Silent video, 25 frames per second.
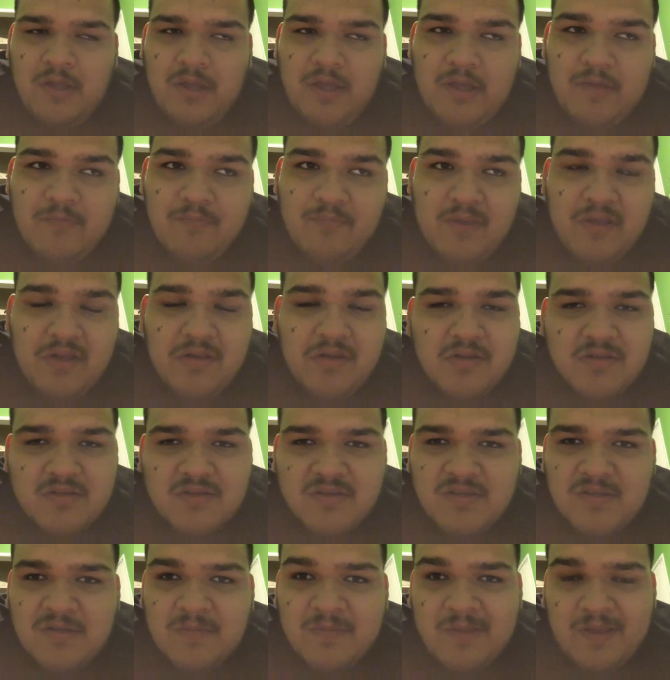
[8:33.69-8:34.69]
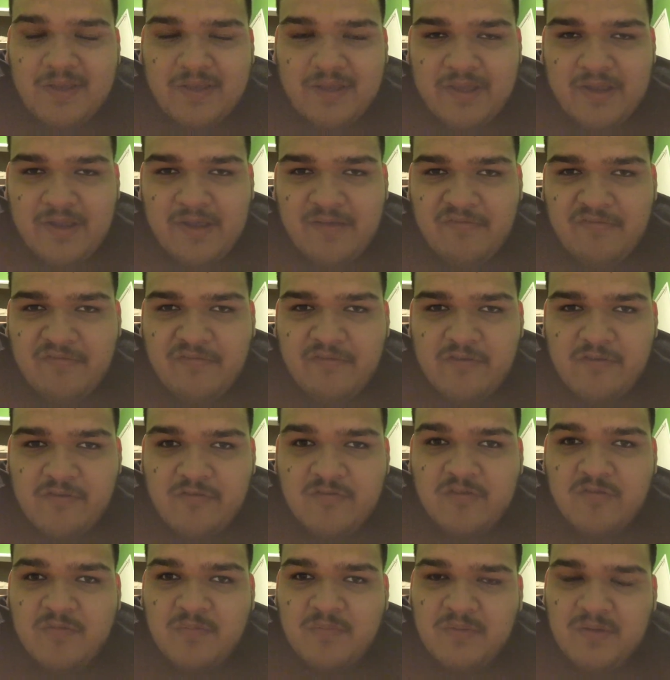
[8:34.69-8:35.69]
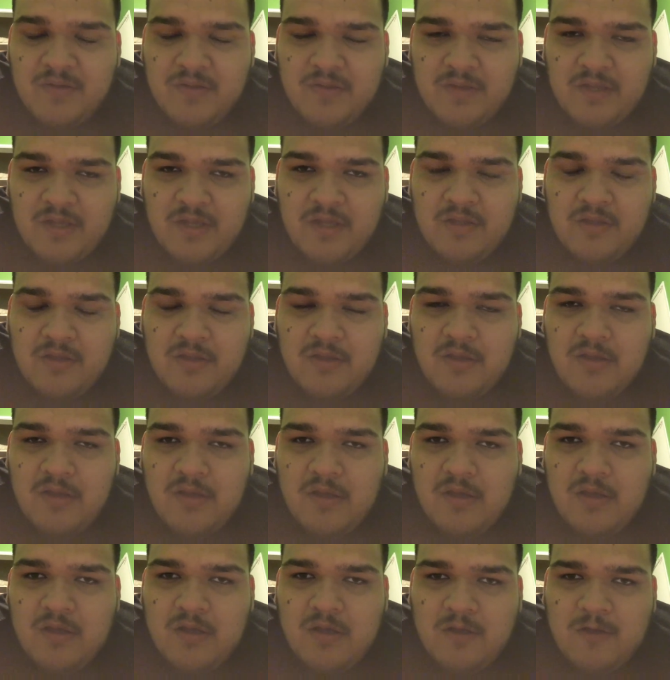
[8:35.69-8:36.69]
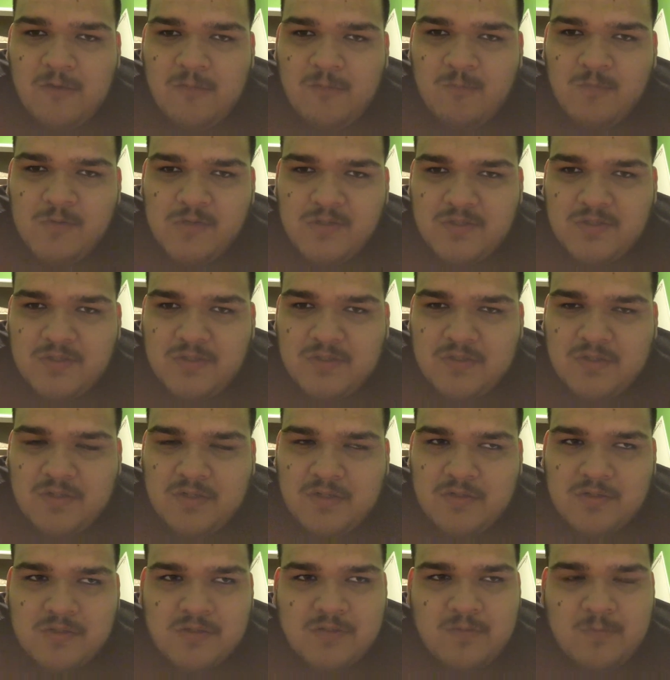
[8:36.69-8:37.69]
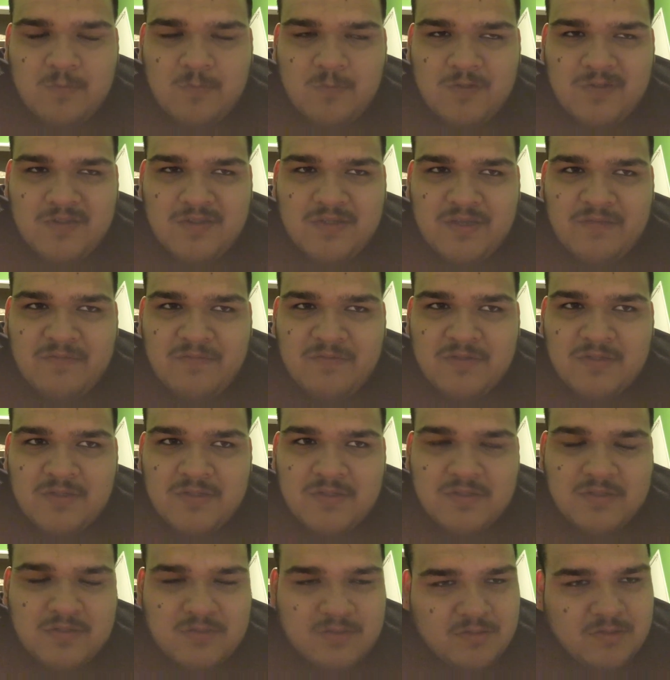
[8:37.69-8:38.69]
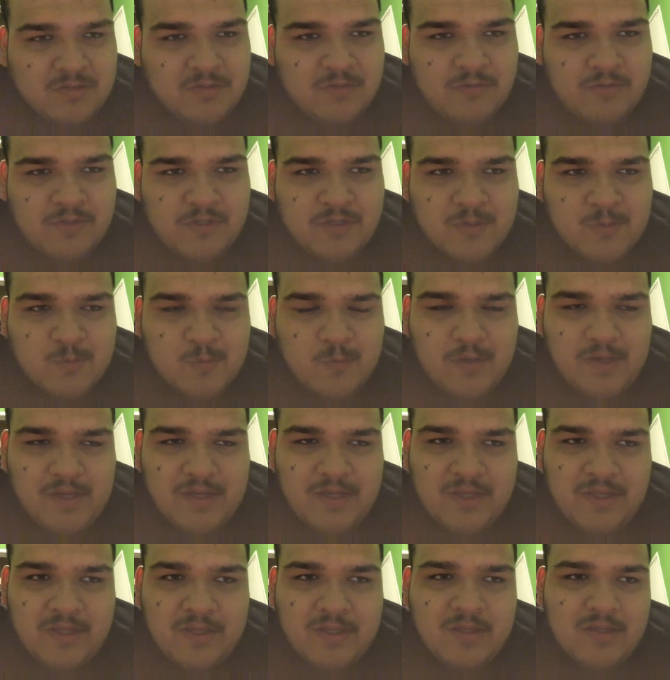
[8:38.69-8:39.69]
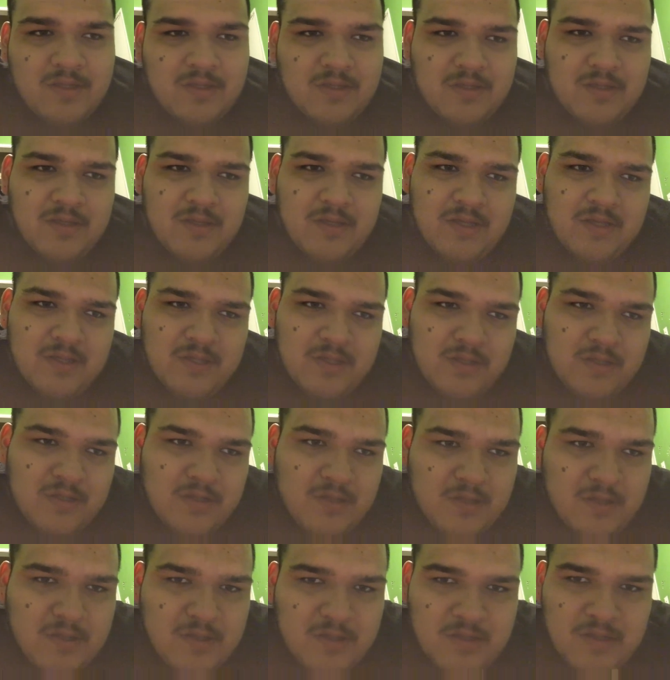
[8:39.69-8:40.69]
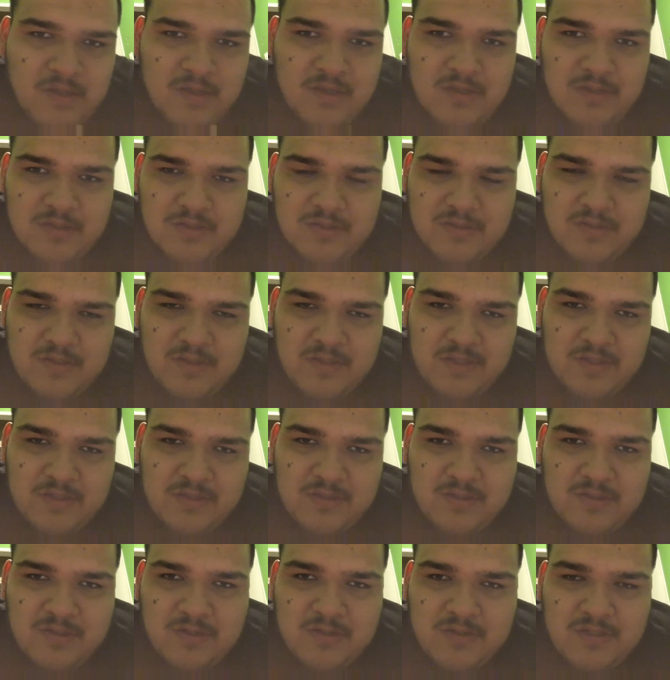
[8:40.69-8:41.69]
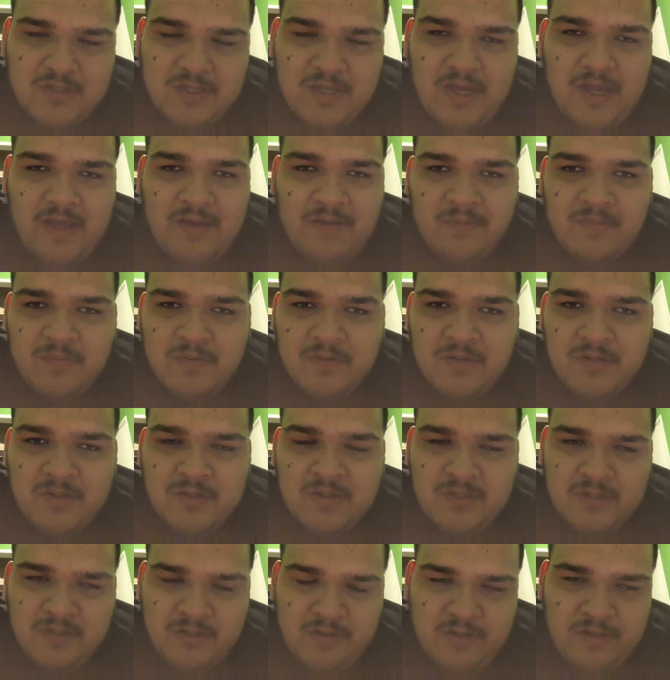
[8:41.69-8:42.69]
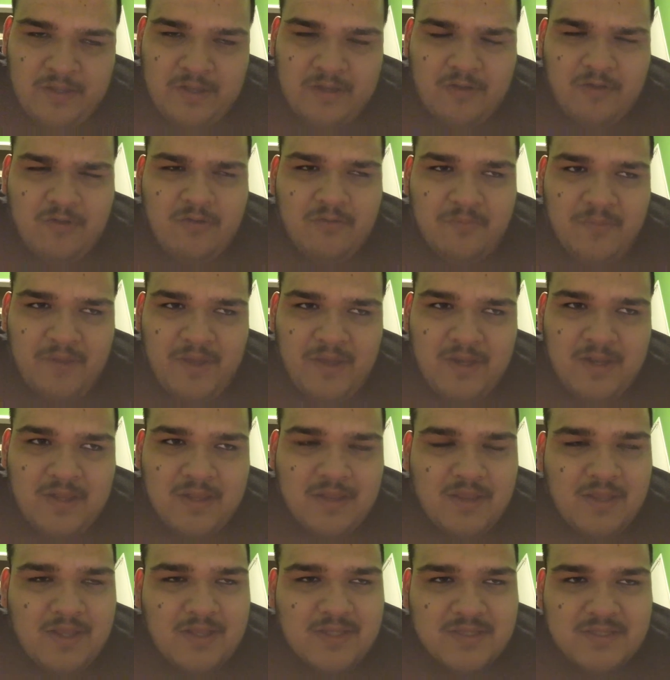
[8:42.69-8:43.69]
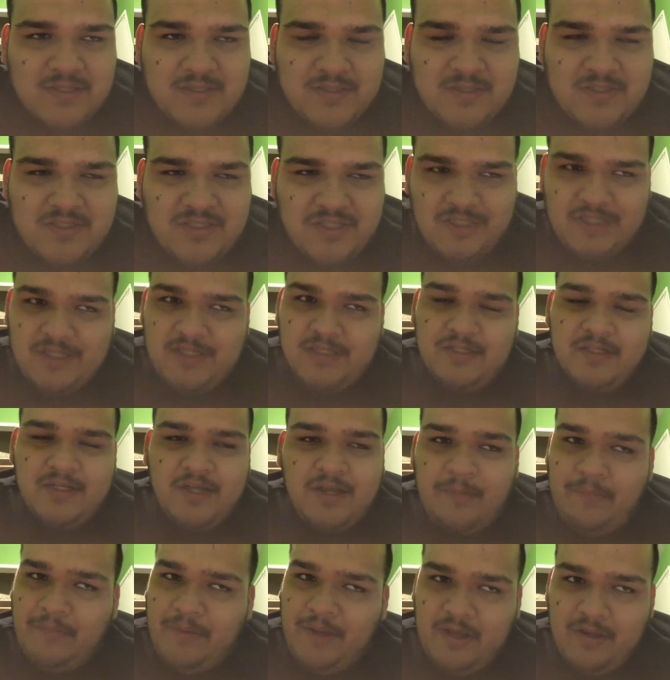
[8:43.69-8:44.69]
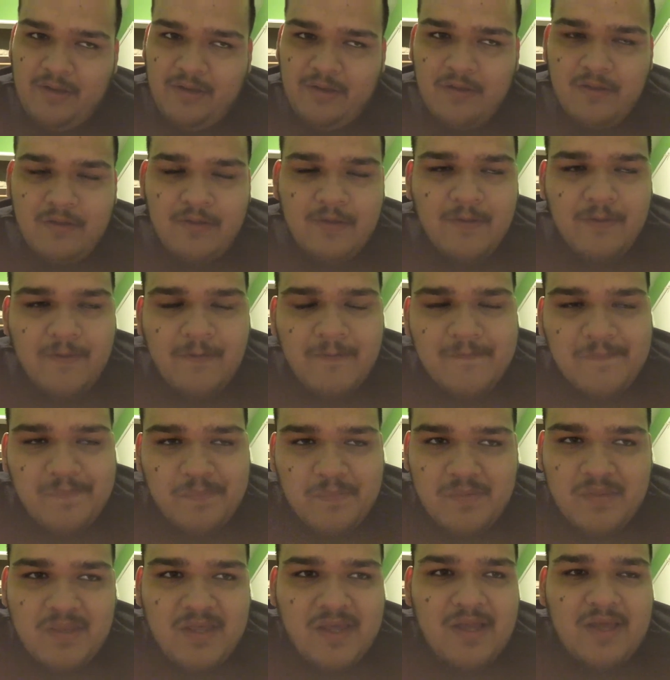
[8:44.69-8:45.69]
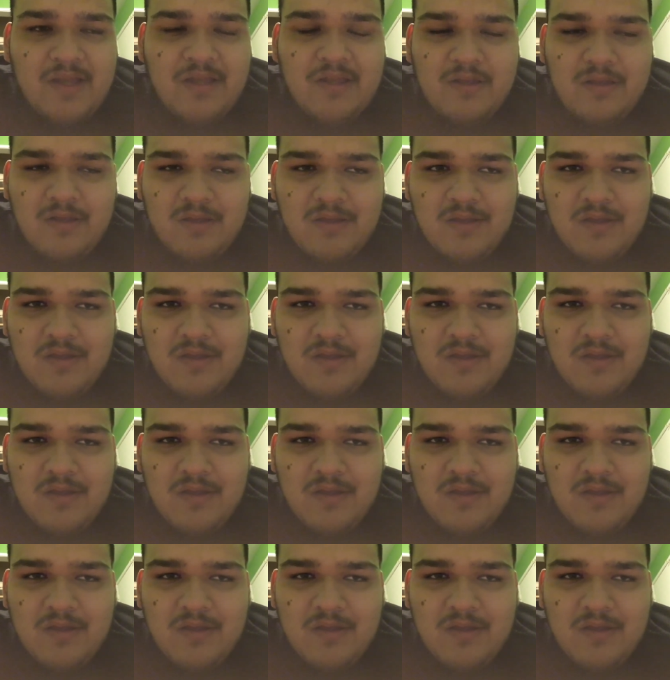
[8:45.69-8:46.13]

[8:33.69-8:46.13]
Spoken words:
It may not seem like it at first, but then once everything starts going your way and things start to happen and you're like, oh man, I like this change I made, then